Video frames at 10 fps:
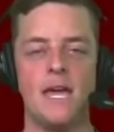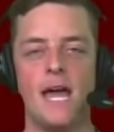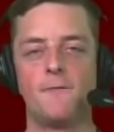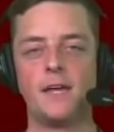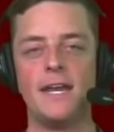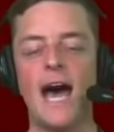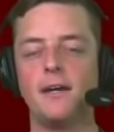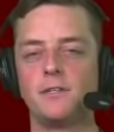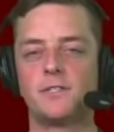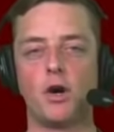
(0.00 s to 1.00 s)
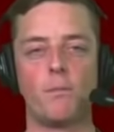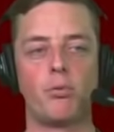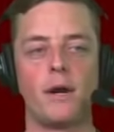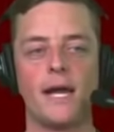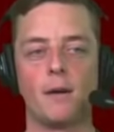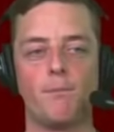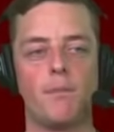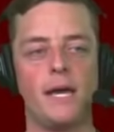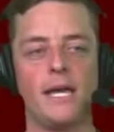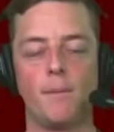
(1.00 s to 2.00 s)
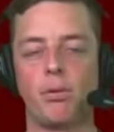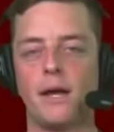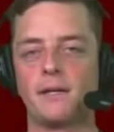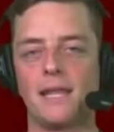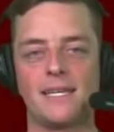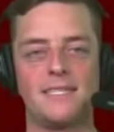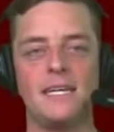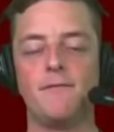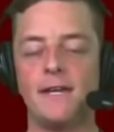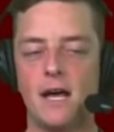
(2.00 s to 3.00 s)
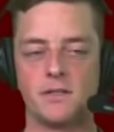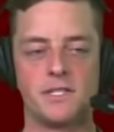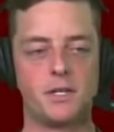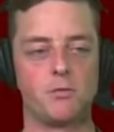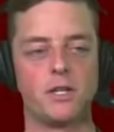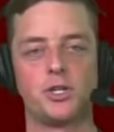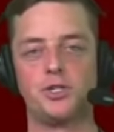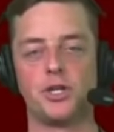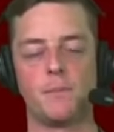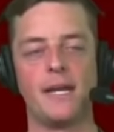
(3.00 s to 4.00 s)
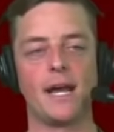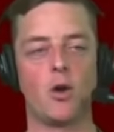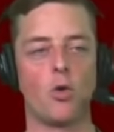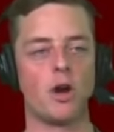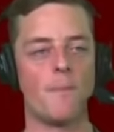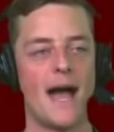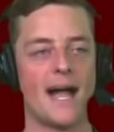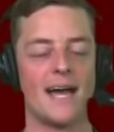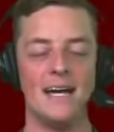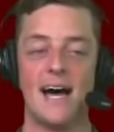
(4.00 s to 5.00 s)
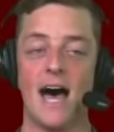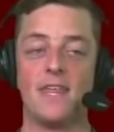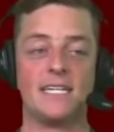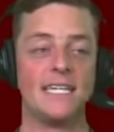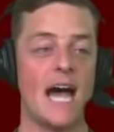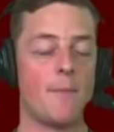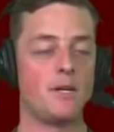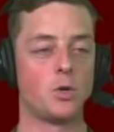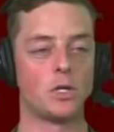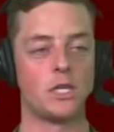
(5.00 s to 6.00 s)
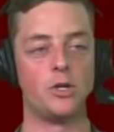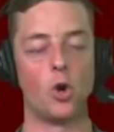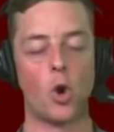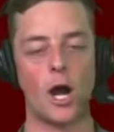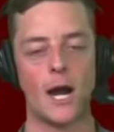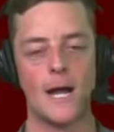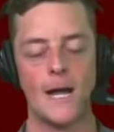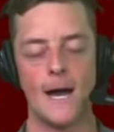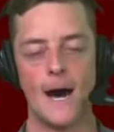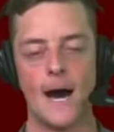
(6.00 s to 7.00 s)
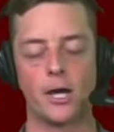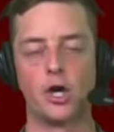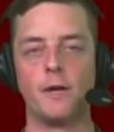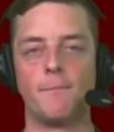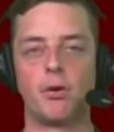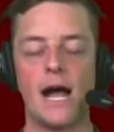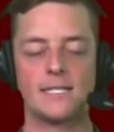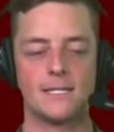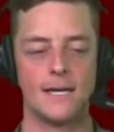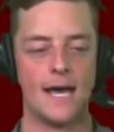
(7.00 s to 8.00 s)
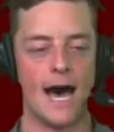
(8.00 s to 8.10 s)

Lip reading: If the Niners don't bring in a player like Steven Nelson or Richard Sherman at cornerback, I think D'Amador Lenore could impress.